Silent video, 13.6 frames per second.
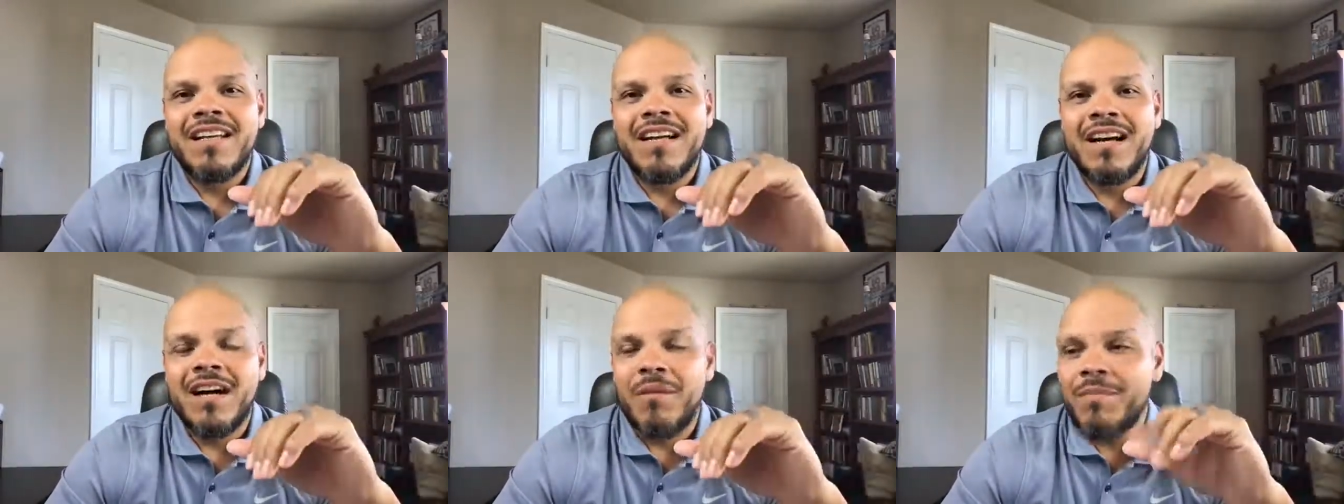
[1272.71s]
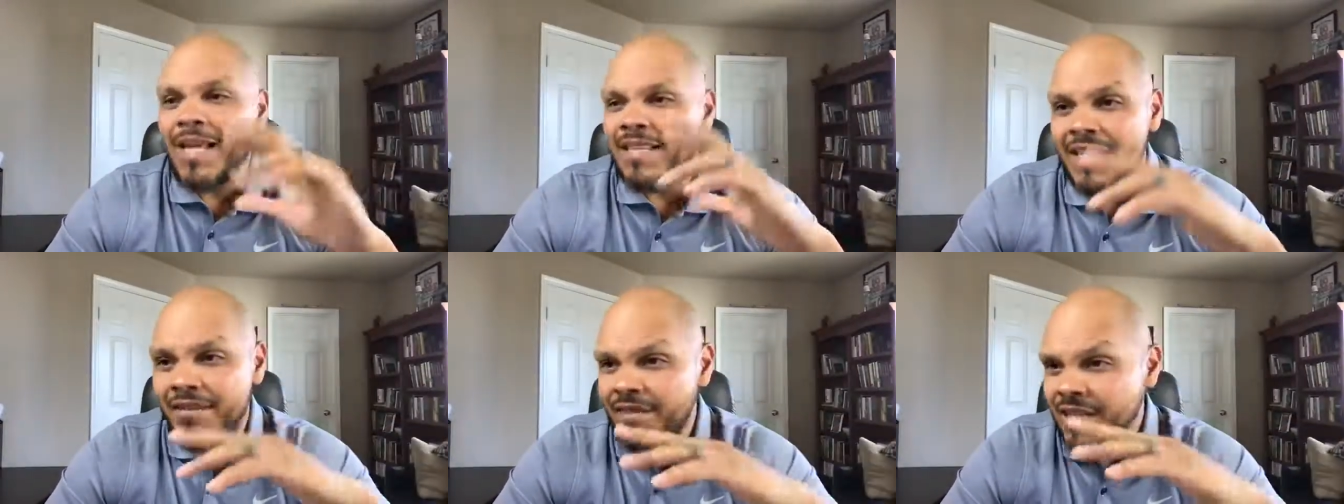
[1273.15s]
uh,
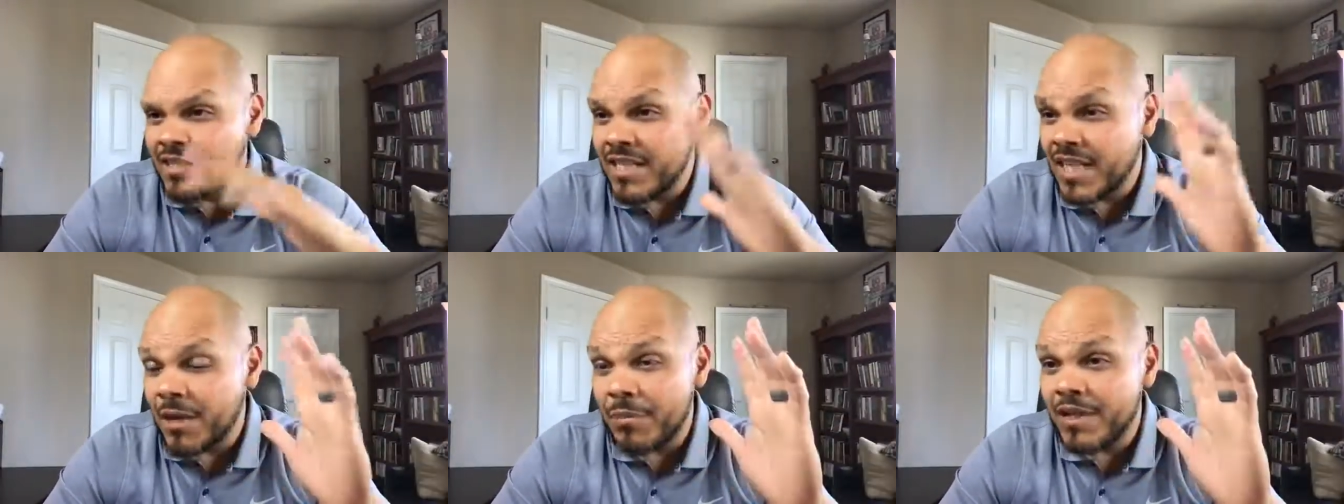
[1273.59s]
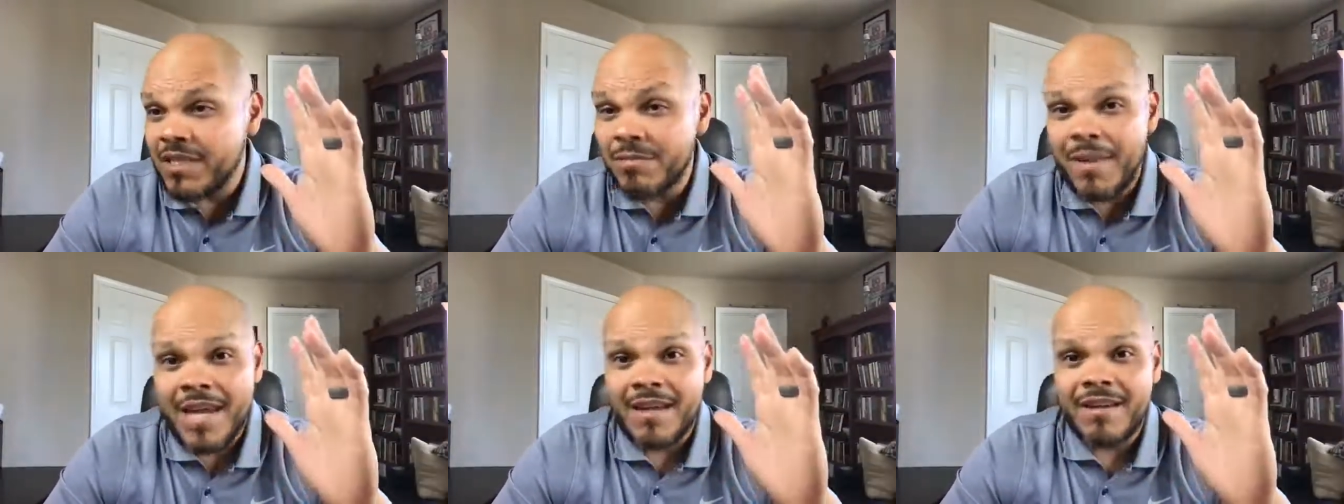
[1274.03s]
that even celebrities
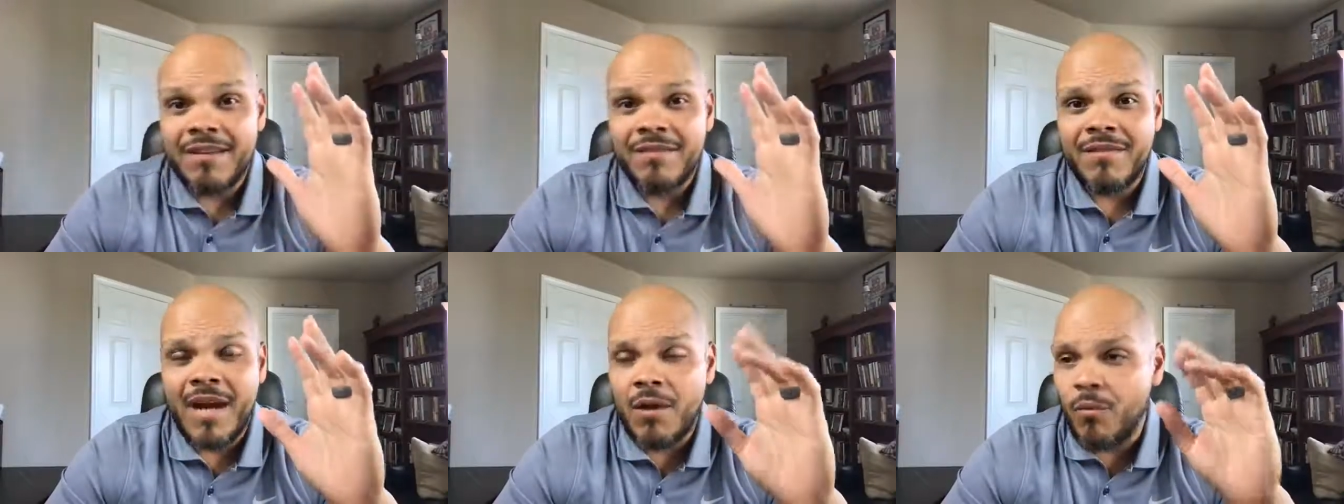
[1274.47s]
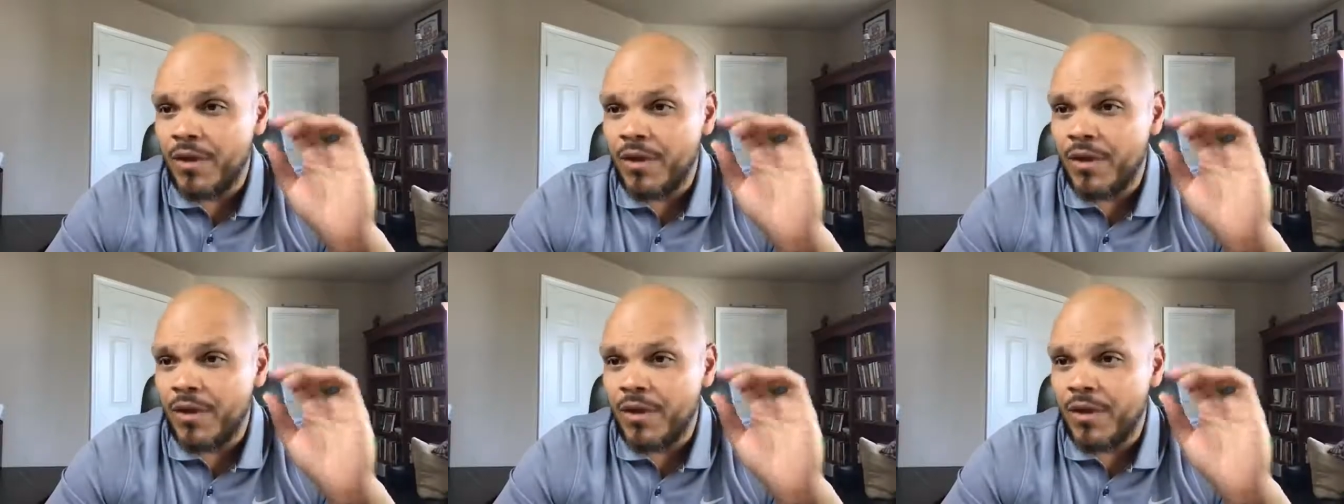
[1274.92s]
make, right?